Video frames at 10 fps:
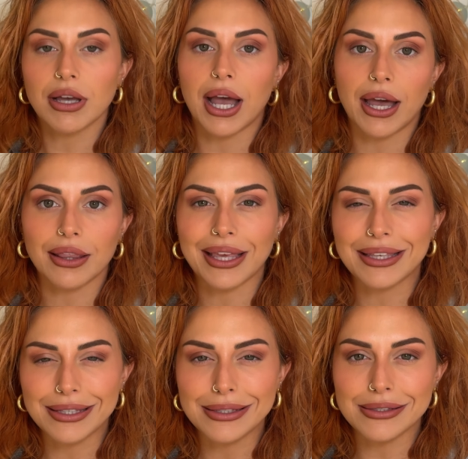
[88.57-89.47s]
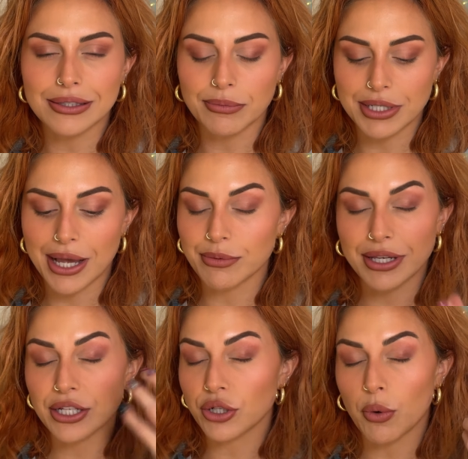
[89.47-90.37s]
I like ease sometimes, and
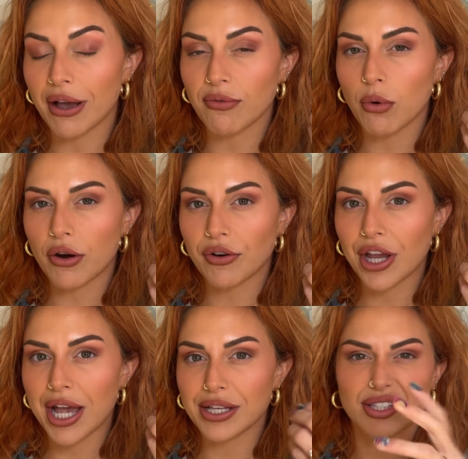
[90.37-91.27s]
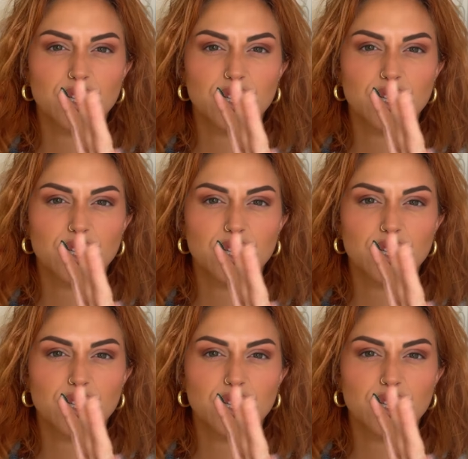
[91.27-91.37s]
I don't have watery eyes,